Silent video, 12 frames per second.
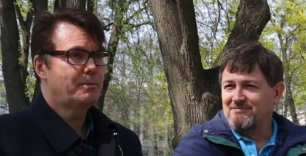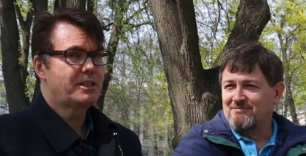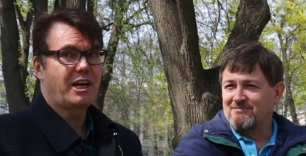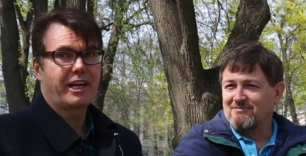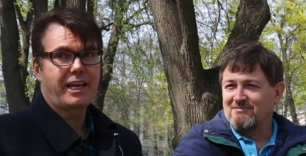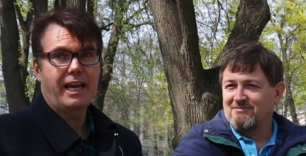Speaker 1: Too
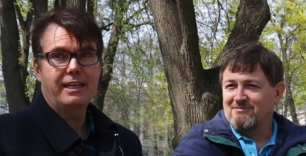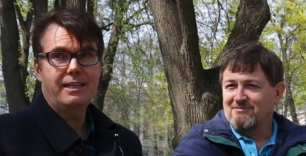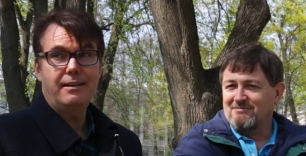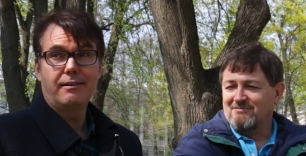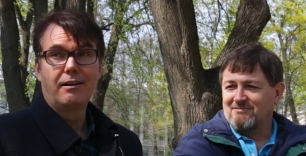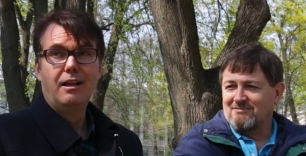much eye
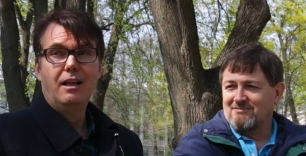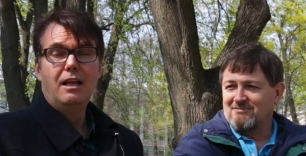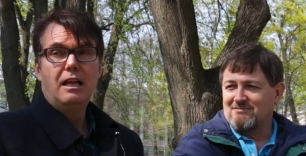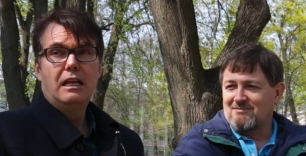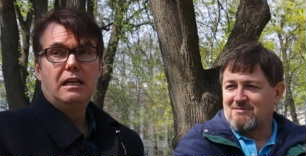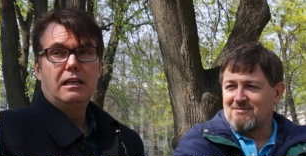candy here.
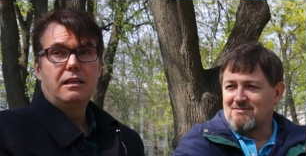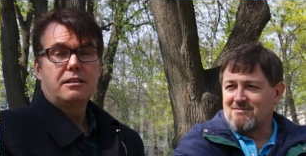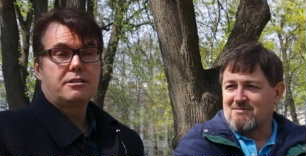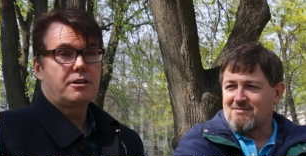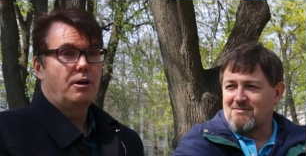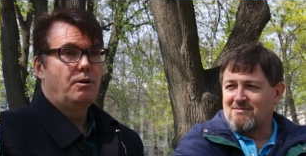
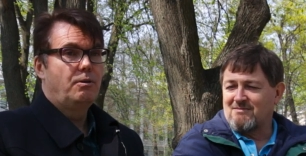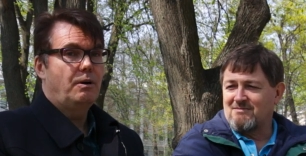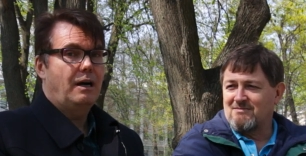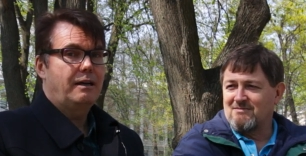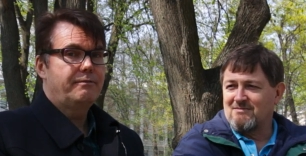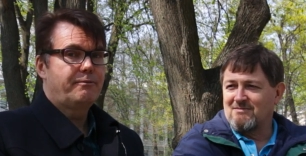
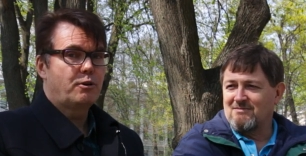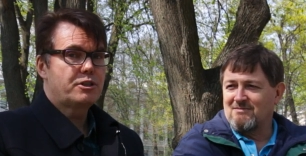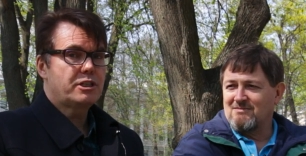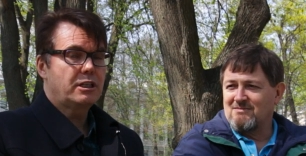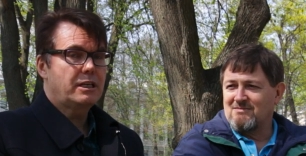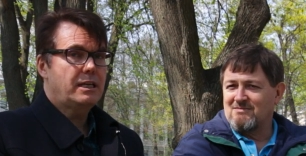So,
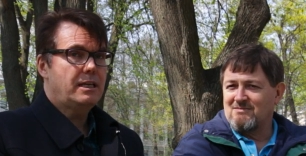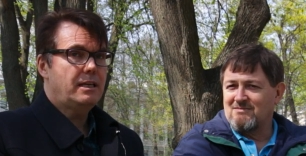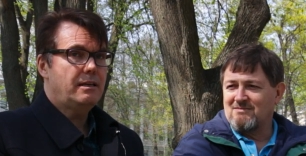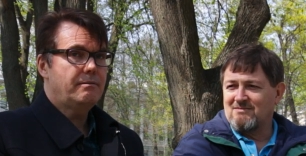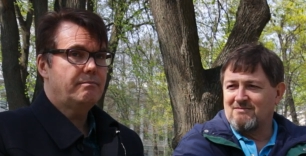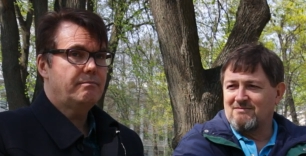
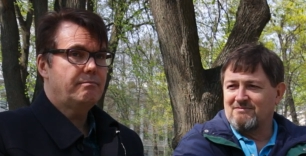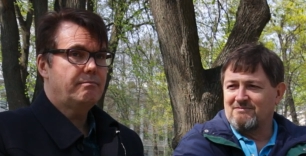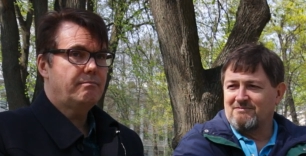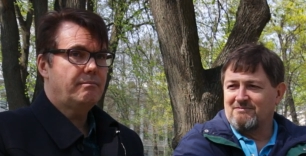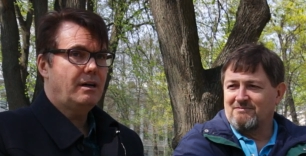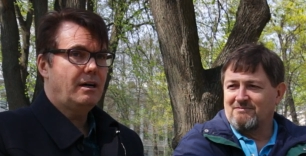unfortunately,
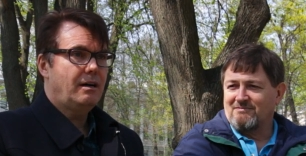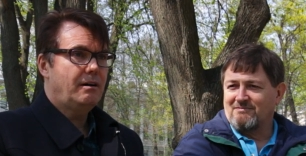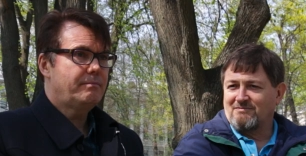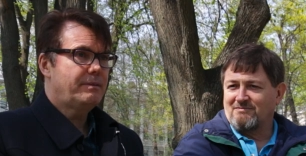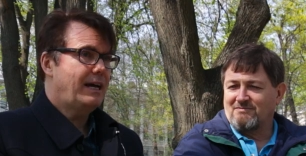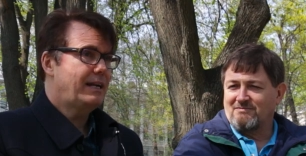
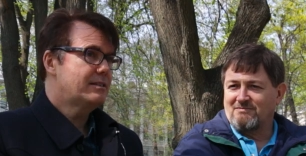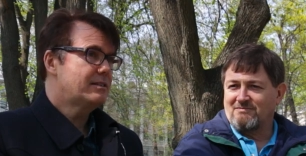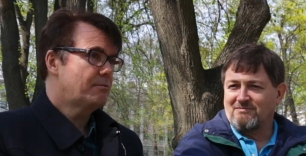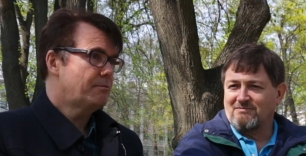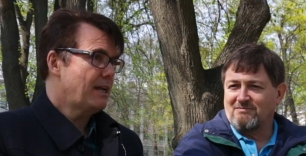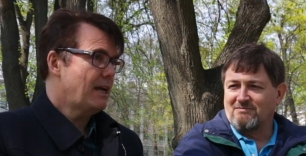um, that
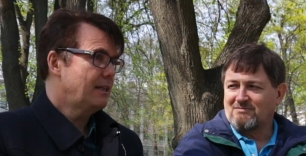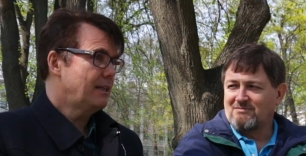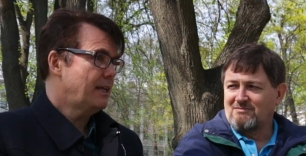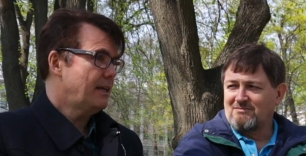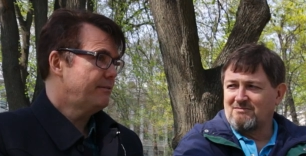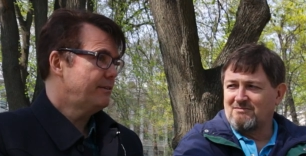is the
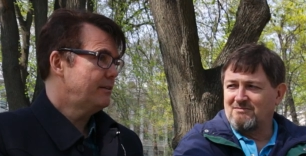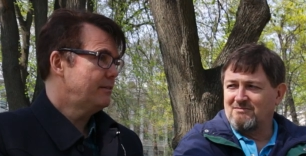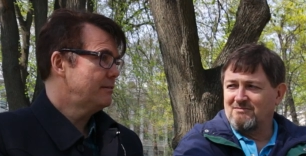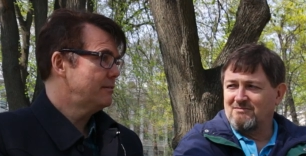reality of it.